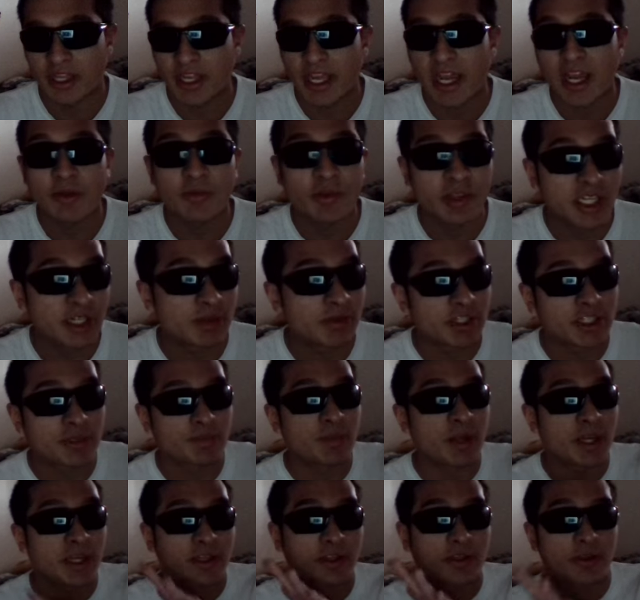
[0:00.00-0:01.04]
And I really
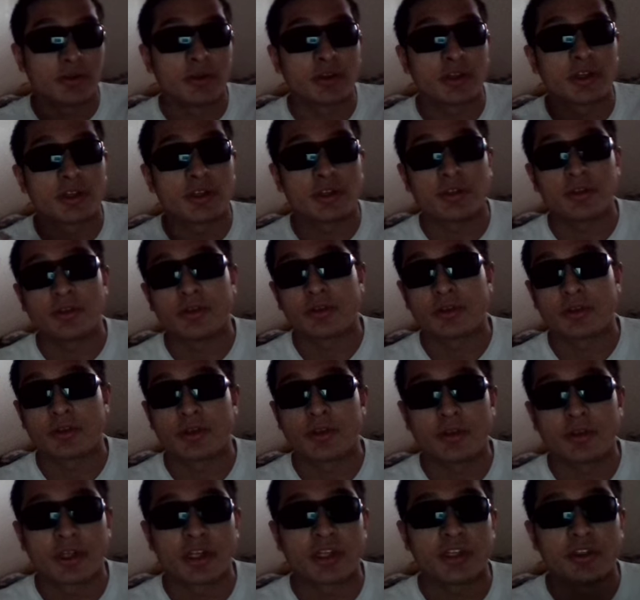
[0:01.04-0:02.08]
respect Kuga
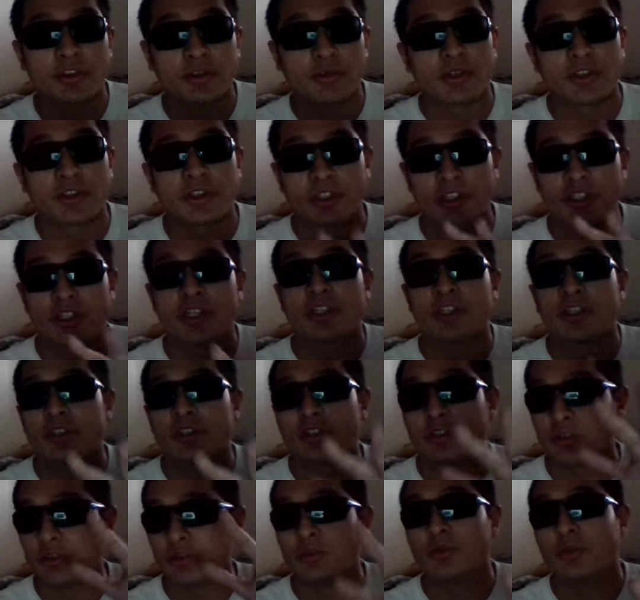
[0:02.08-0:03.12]
Yuma's decision
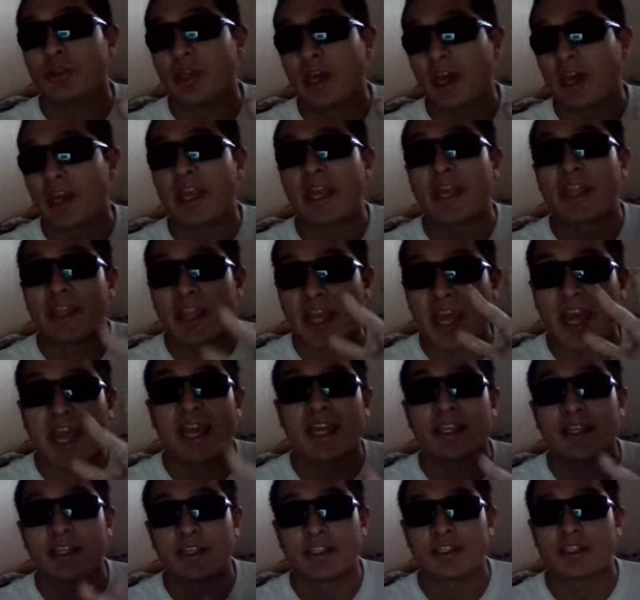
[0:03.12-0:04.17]
to do that, and
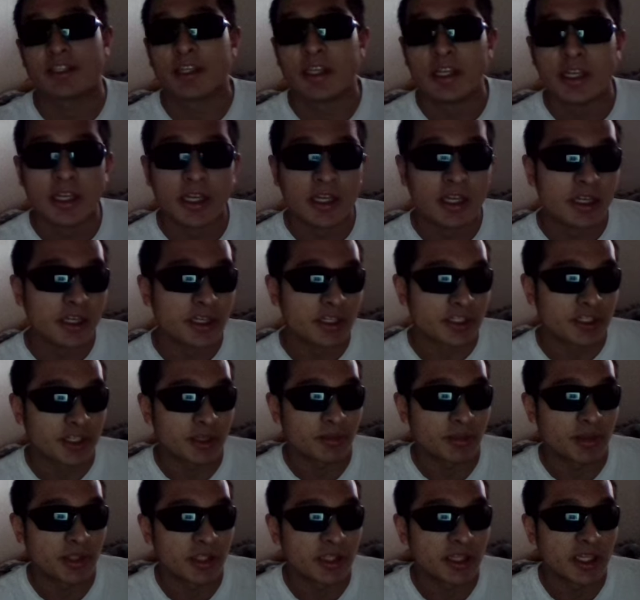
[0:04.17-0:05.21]
that is
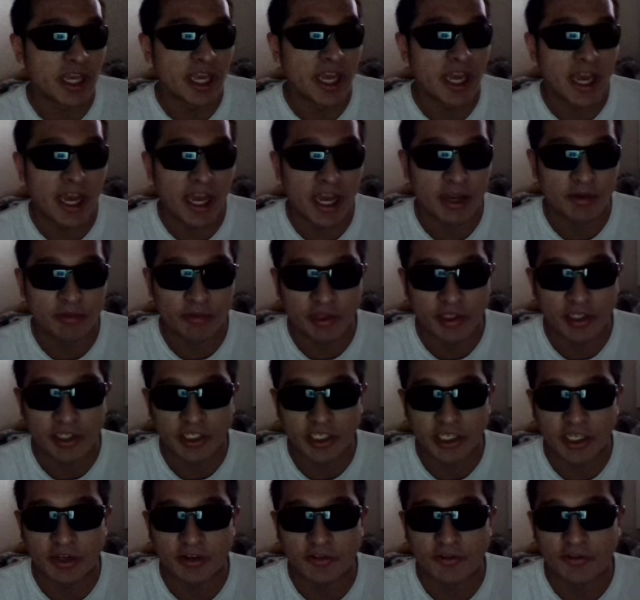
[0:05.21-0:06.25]
something that I really
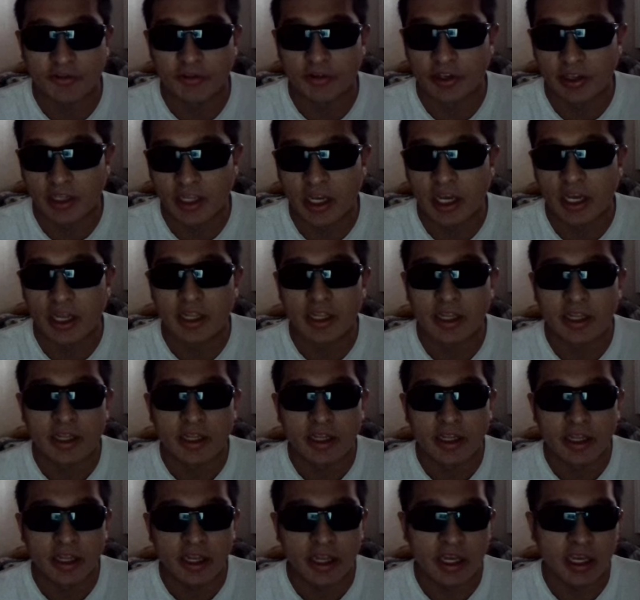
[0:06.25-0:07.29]
care for a lot.
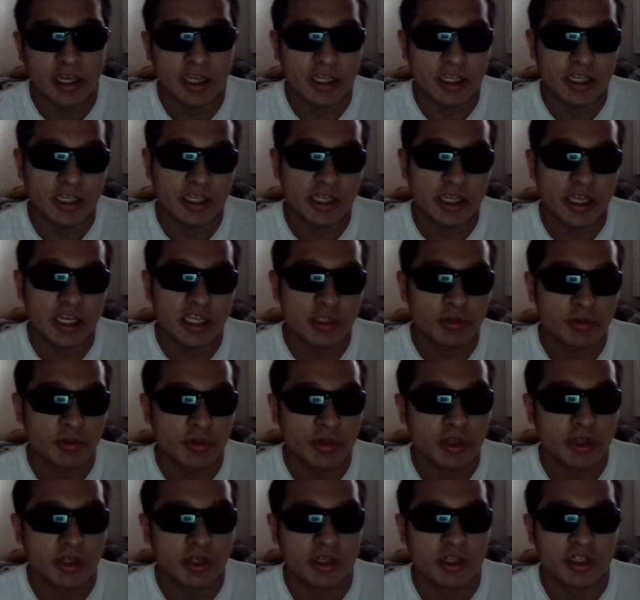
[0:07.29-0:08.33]
As
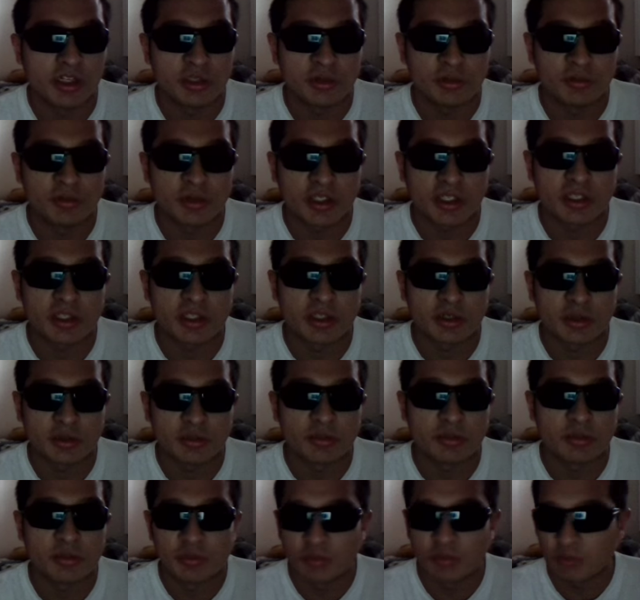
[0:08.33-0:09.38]
for
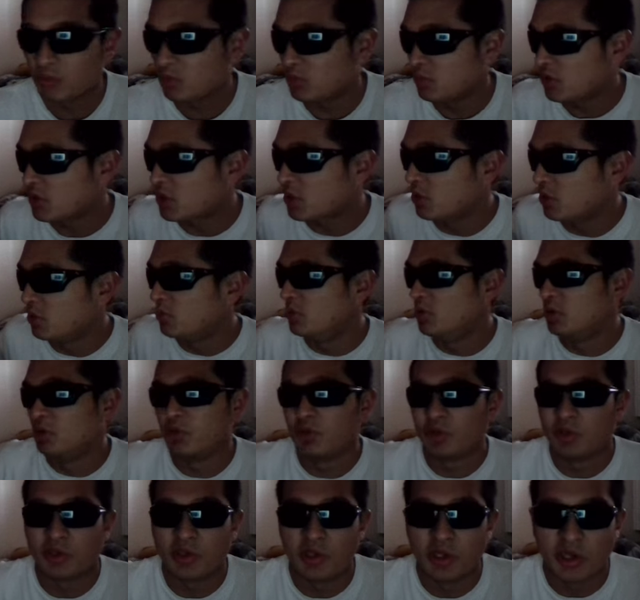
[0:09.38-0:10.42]

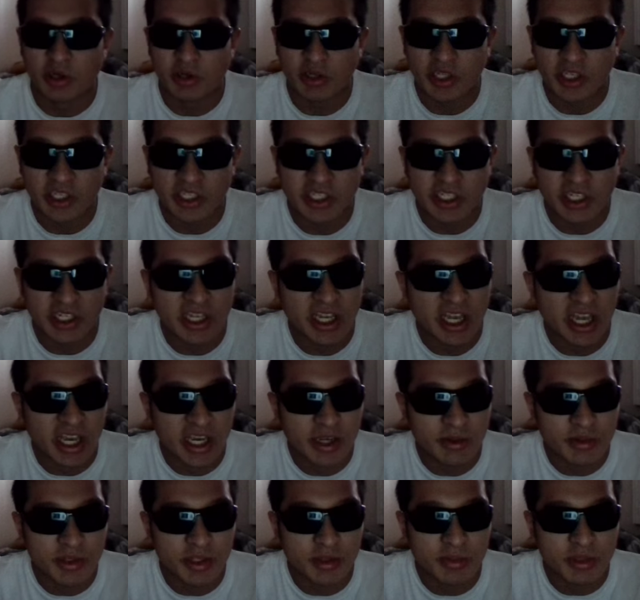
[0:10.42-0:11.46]
Mikumu, you know, he did
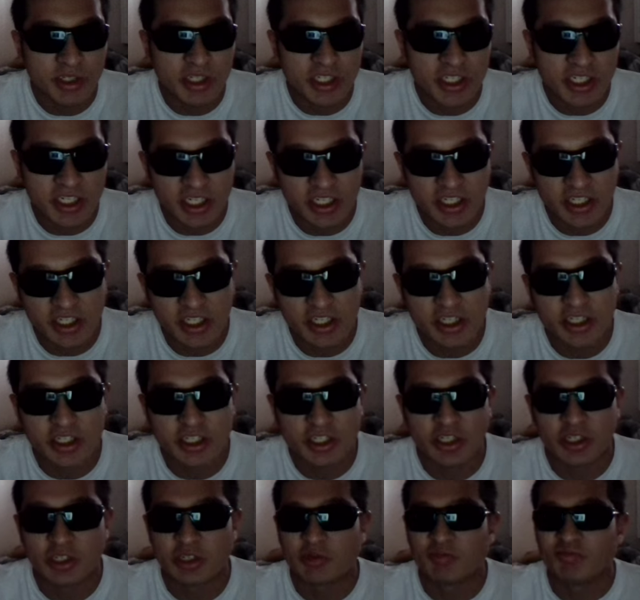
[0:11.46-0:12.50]
have some assistance
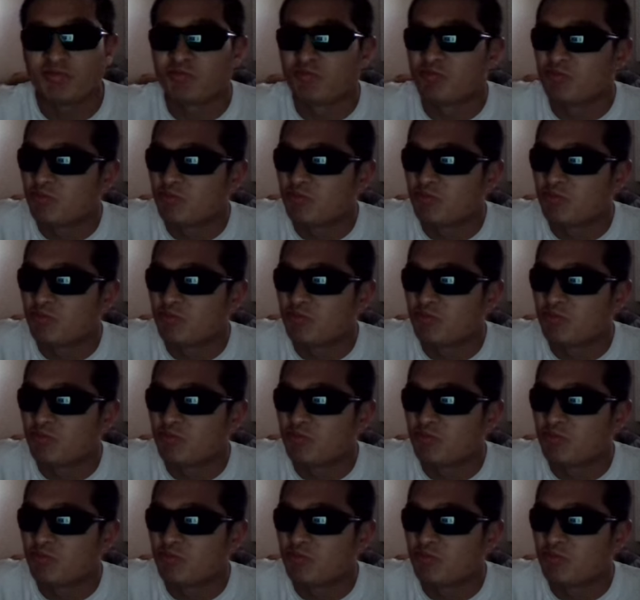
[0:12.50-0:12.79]
to